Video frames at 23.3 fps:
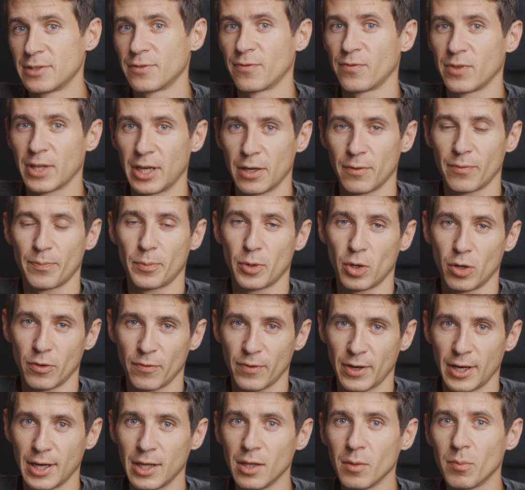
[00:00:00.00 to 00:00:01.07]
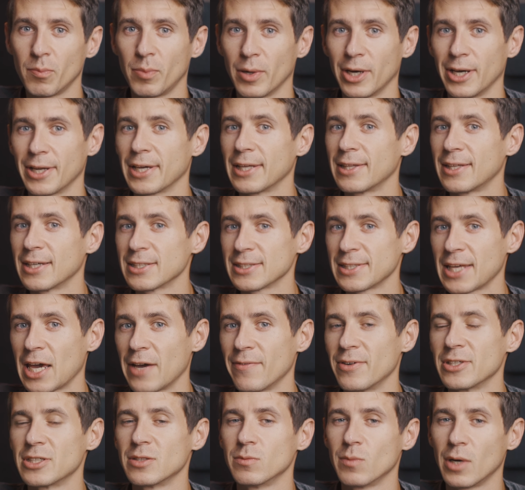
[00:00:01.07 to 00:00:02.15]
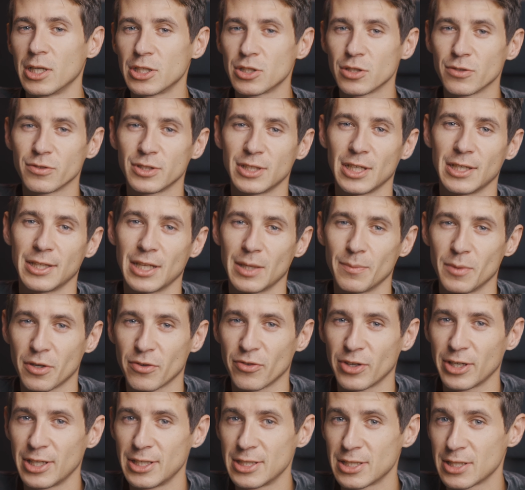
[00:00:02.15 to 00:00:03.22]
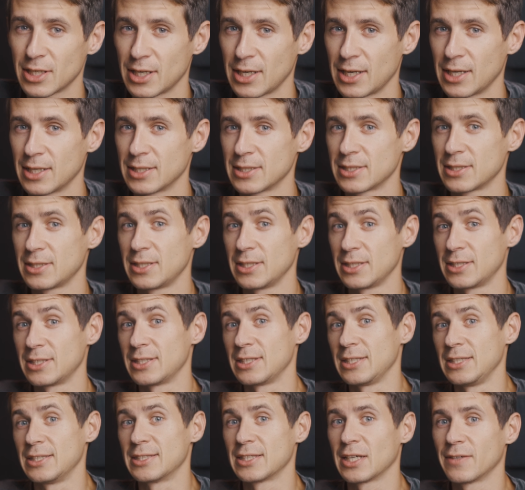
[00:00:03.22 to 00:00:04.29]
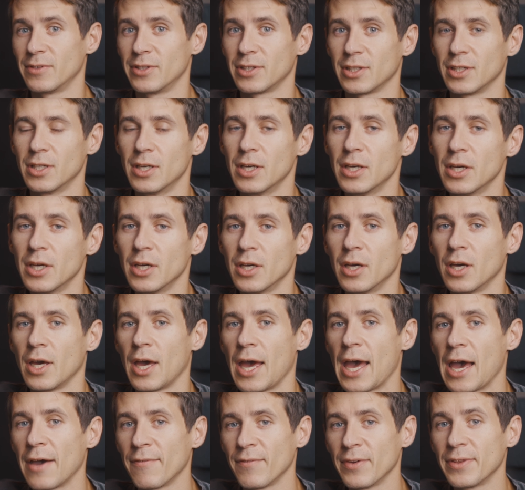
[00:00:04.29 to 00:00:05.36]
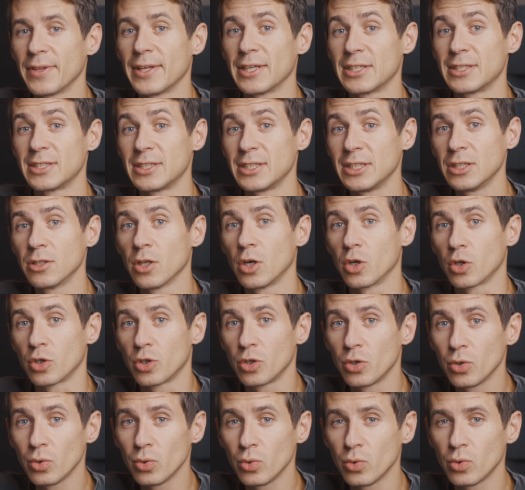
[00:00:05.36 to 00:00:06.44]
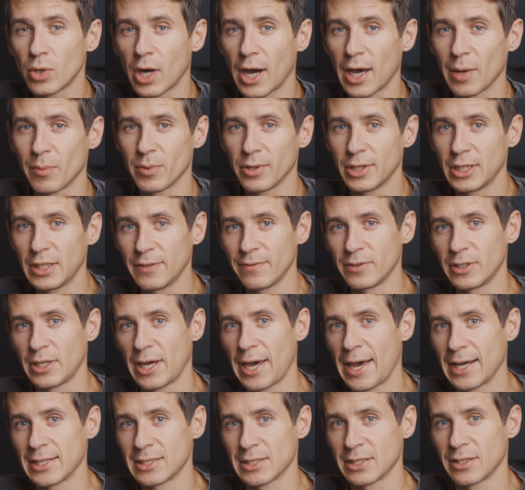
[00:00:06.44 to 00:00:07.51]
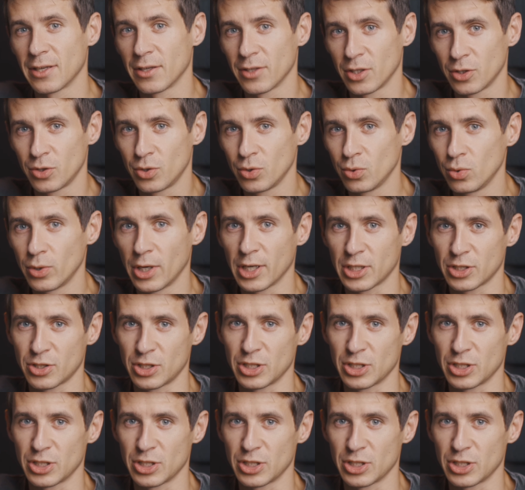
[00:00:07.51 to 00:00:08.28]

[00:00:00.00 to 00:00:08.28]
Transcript: flat profile, but it doesn't have as much of dynamic range as the C70. Having the C Log 2, I believe it adds another 2 extra